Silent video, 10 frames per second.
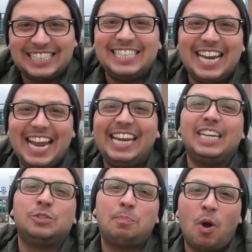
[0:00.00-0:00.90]
Today
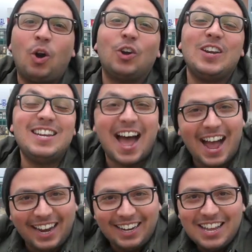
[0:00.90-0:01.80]
is part
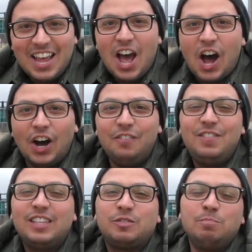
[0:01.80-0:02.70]
9
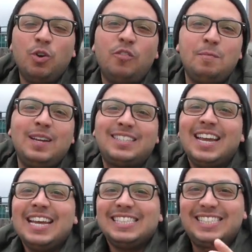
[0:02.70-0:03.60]
of this movement
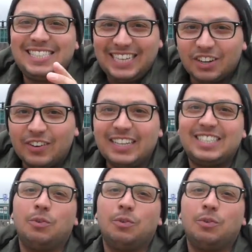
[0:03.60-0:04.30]
series.